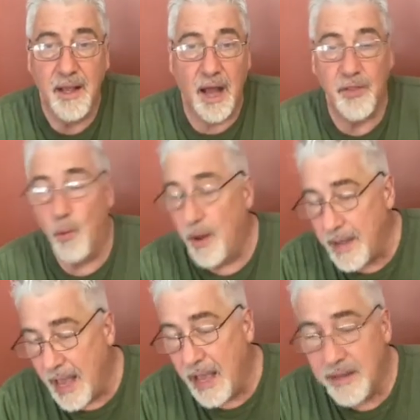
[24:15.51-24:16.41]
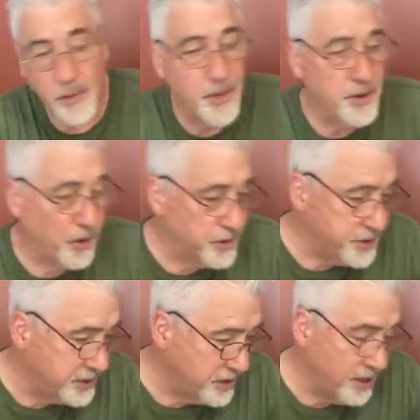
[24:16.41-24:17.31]
on the one hand and we curse
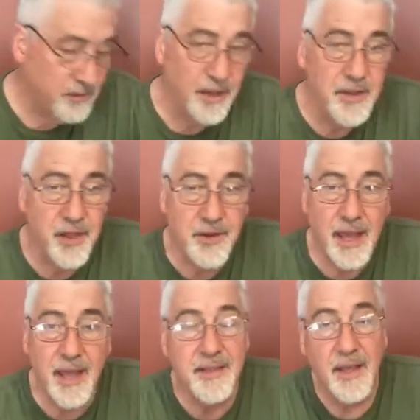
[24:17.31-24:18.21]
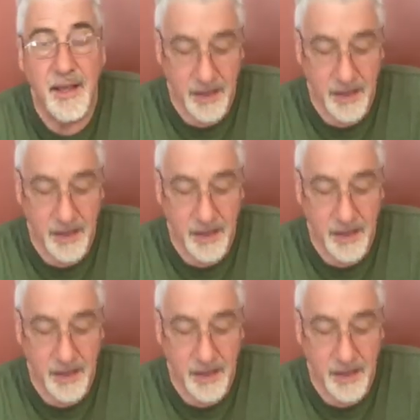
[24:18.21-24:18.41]
each other on the other hand.